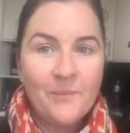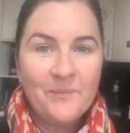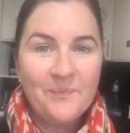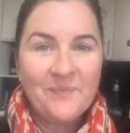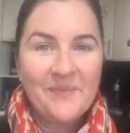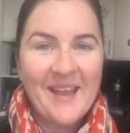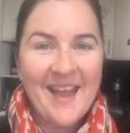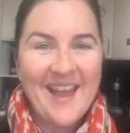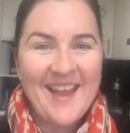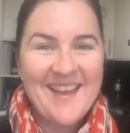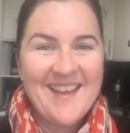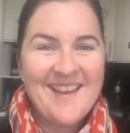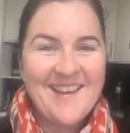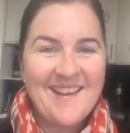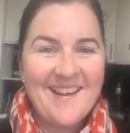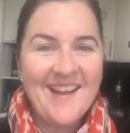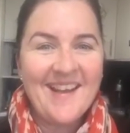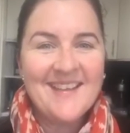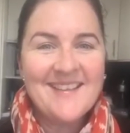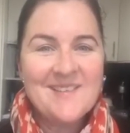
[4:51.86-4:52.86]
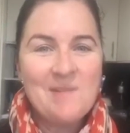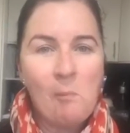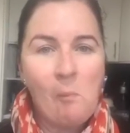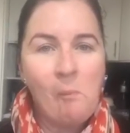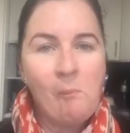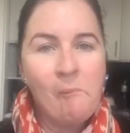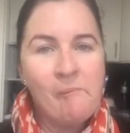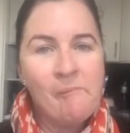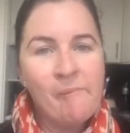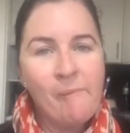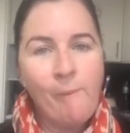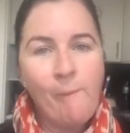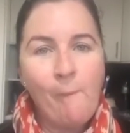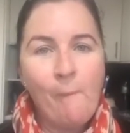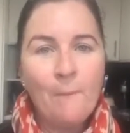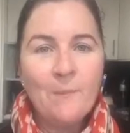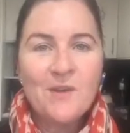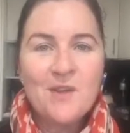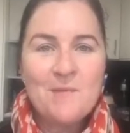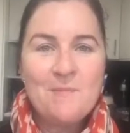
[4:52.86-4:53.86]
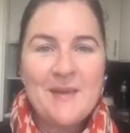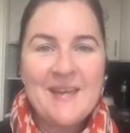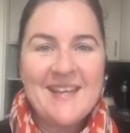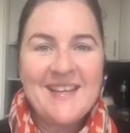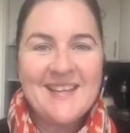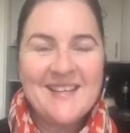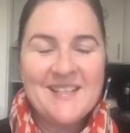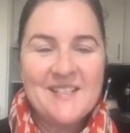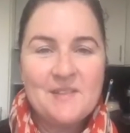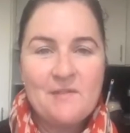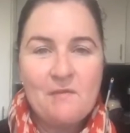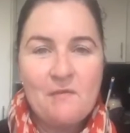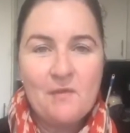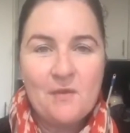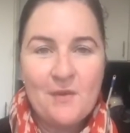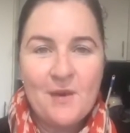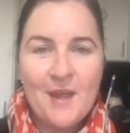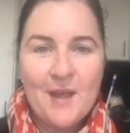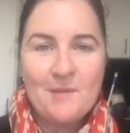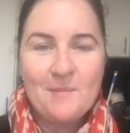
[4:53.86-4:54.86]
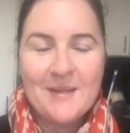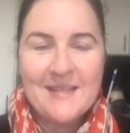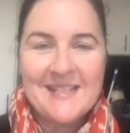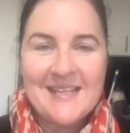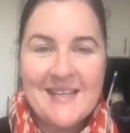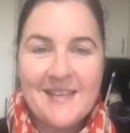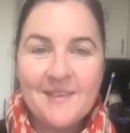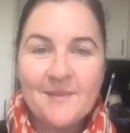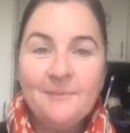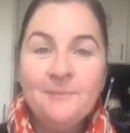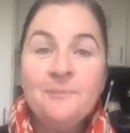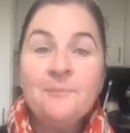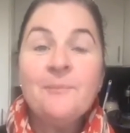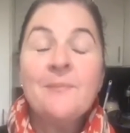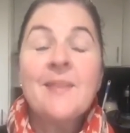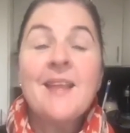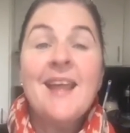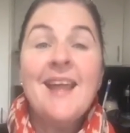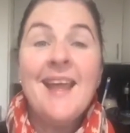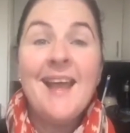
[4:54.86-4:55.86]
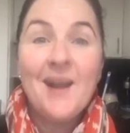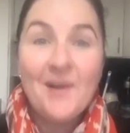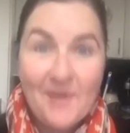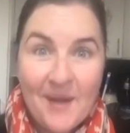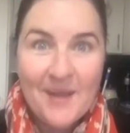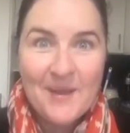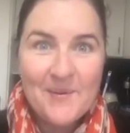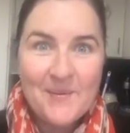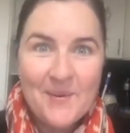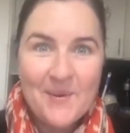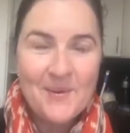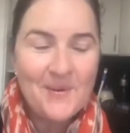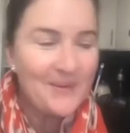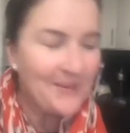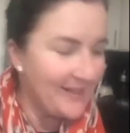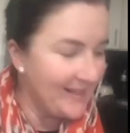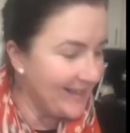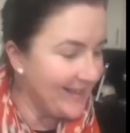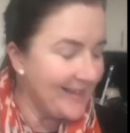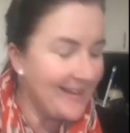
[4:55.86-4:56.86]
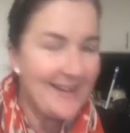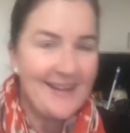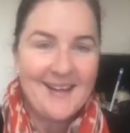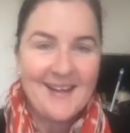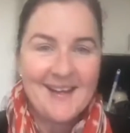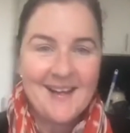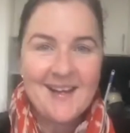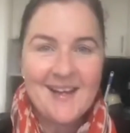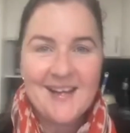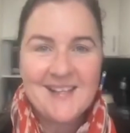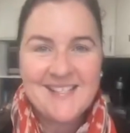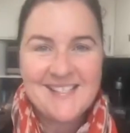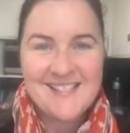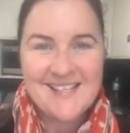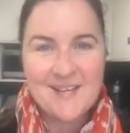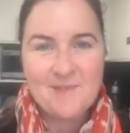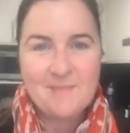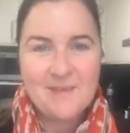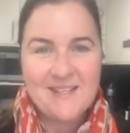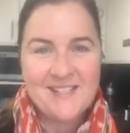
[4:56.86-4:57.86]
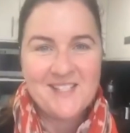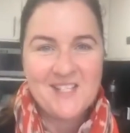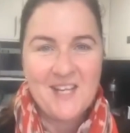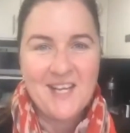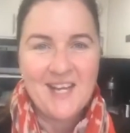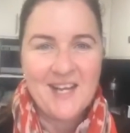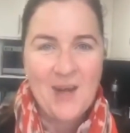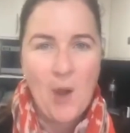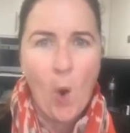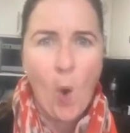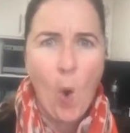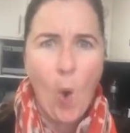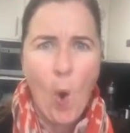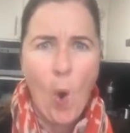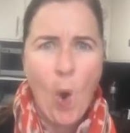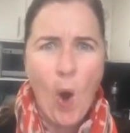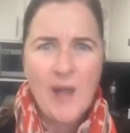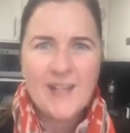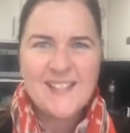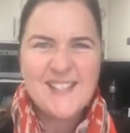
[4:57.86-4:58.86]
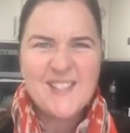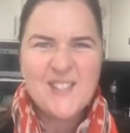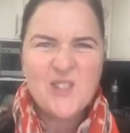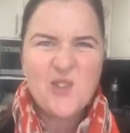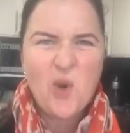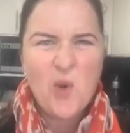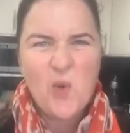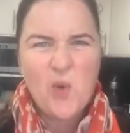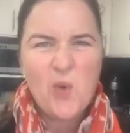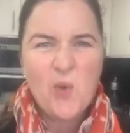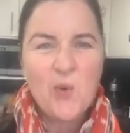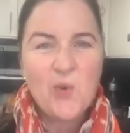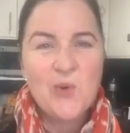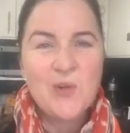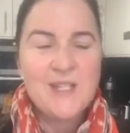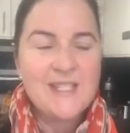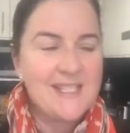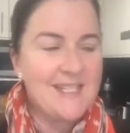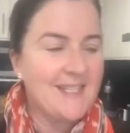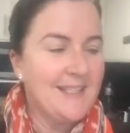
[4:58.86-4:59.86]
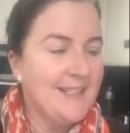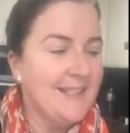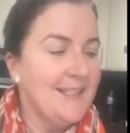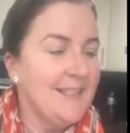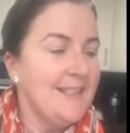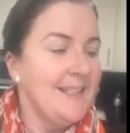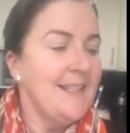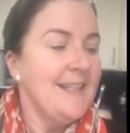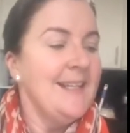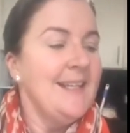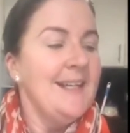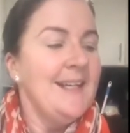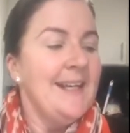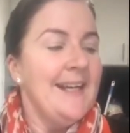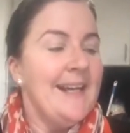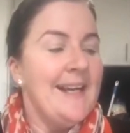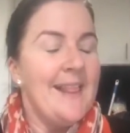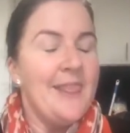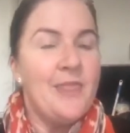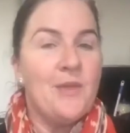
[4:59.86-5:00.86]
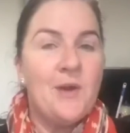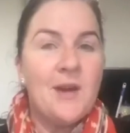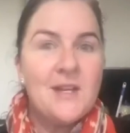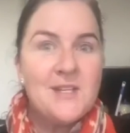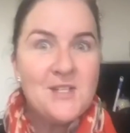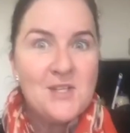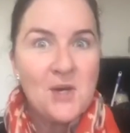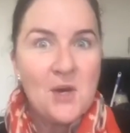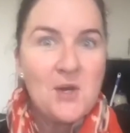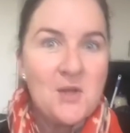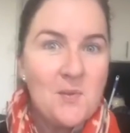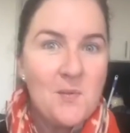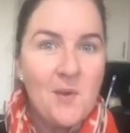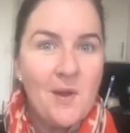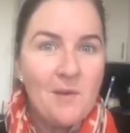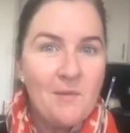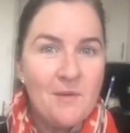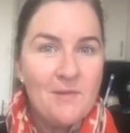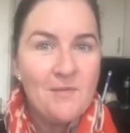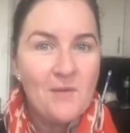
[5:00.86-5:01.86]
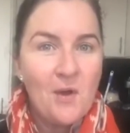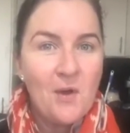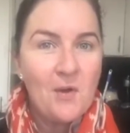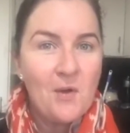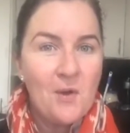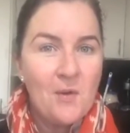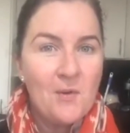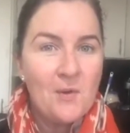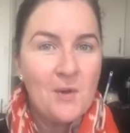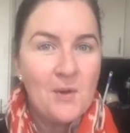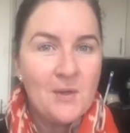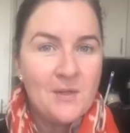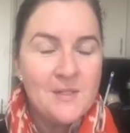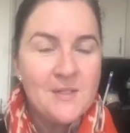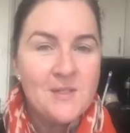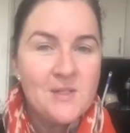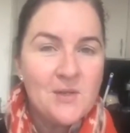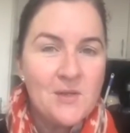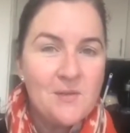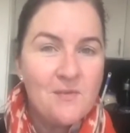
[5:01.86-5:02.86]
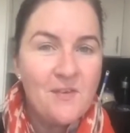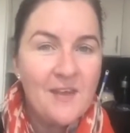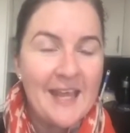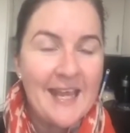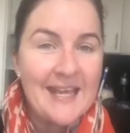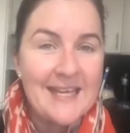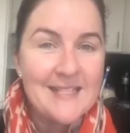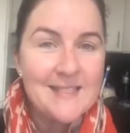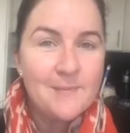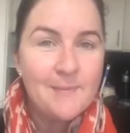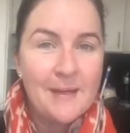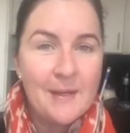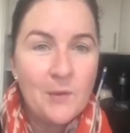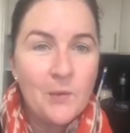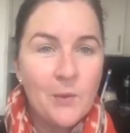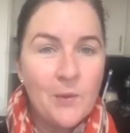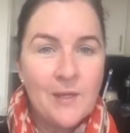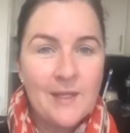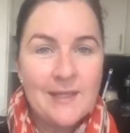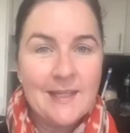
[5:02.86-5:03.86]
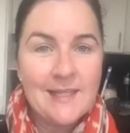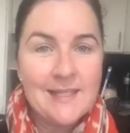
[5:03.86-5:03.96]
Hey, guys. Me getting some food out of my teeth. How are you all? I just had a bit of chicken. Oh, it's so good. thought I'd show you what we've got going on. So the fajitas have been cooking. They